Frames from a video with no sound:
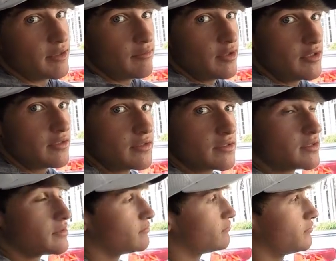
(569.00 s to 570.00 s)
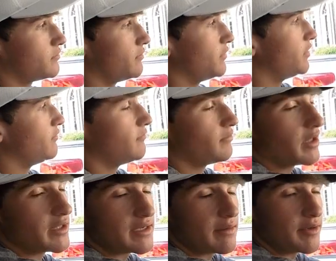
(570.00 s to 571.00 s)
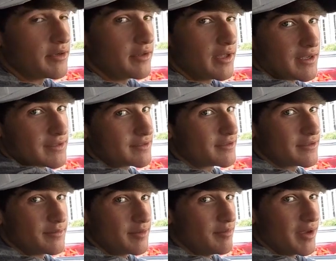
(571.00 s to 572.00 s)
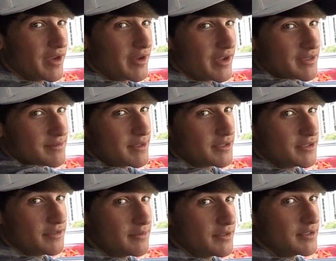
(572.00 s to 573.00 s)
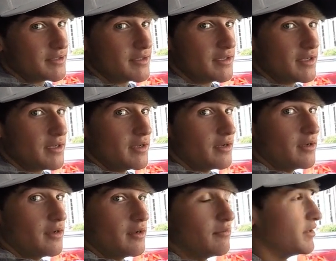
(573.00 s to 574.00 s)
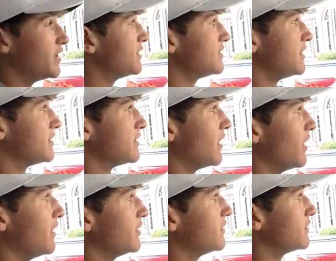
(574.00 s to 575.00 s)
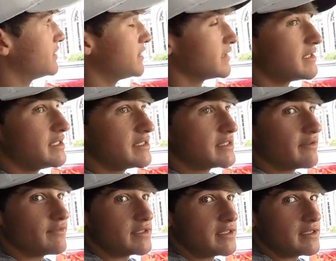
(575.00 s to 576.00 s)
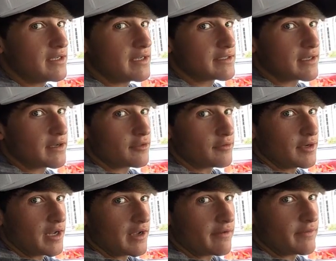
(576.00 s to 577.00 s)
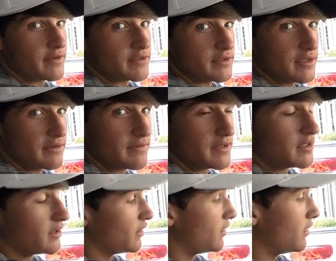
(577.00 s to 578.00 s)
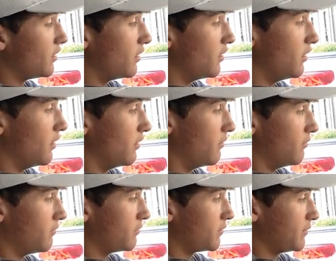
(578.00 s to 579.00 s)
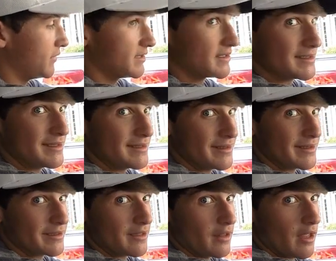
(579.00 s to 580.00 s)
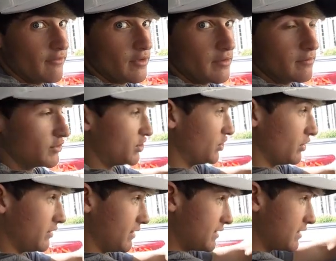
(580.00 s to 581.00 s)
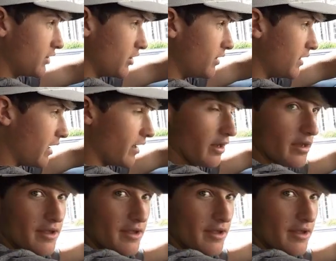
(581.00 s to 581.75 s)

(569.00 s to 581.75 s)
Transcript: big wheels. By the time I do that, it's already gonna be bad gas mileage, anyways. Um, but his gets like 16, 17. He has like a three and a half inch lift. Um, this thing's getting like 11, which is this is a good day.